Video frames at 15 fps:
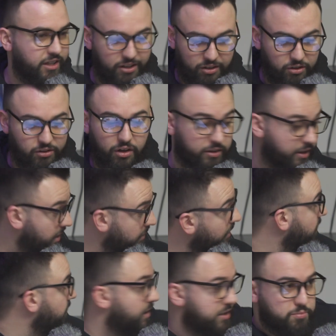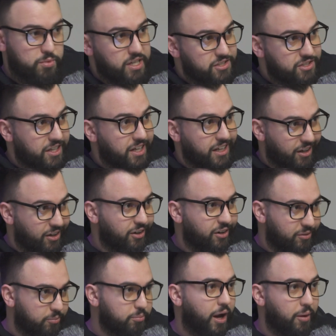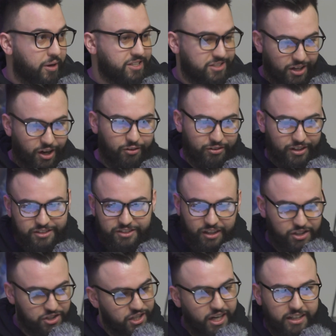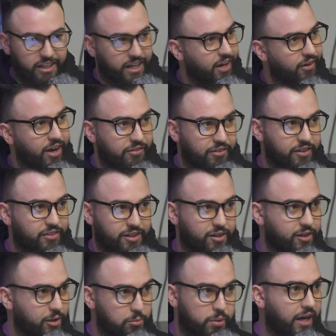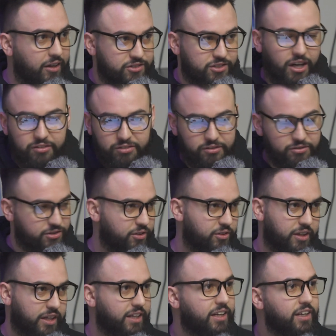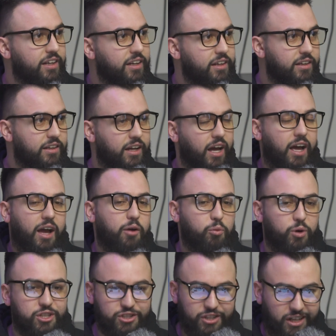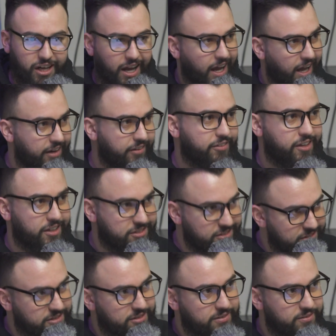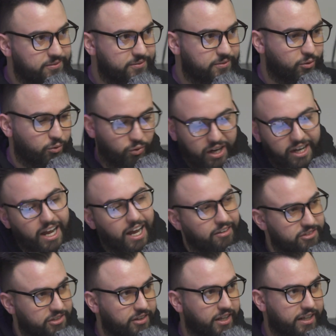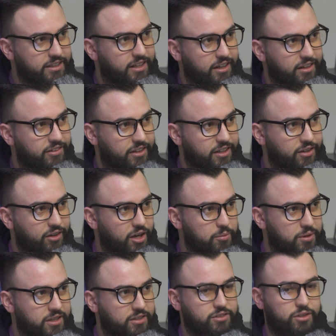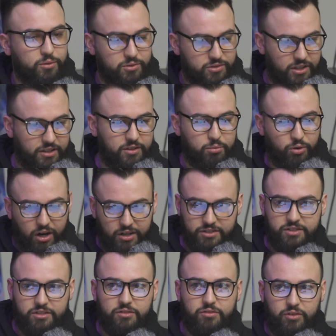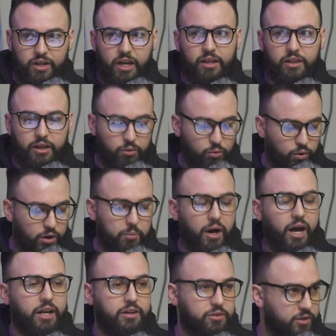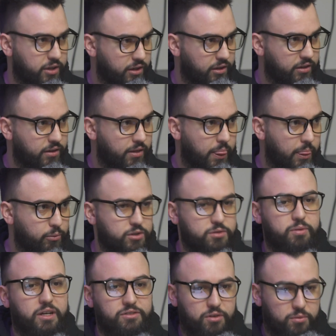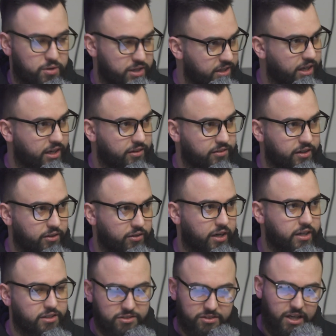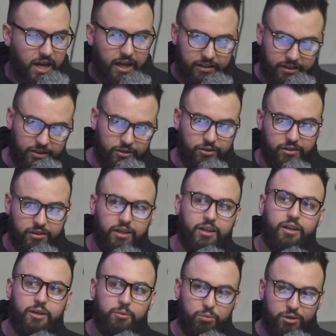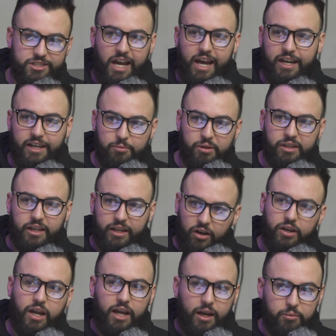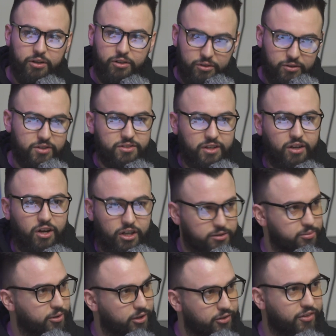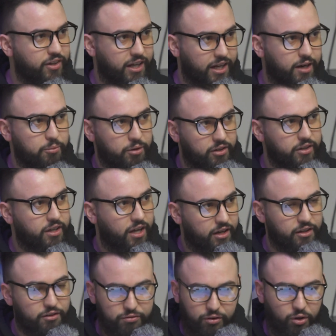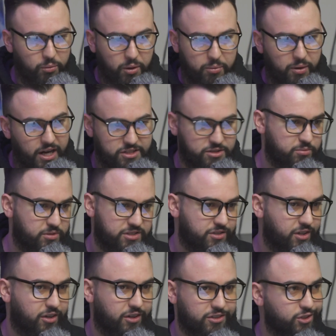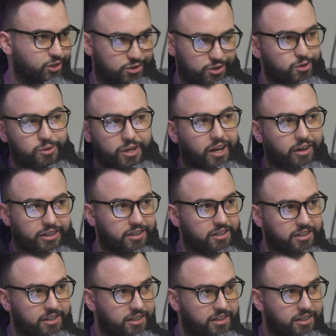Like you're alone. Like it's me sitting here by myself, and it's like shit. Like I don't have anything to like bounce off of. So like I wish like I had this right after that kind of thing. You know what I mean? So it was like the process of, okay, like what am I doing? What's best for me kind of thing, right? Because like you can pretend and be like, okay, I'm gonna do this like entrepreneur thing, and I'm gonna like kind of like follow my passion, but still it's just you down here.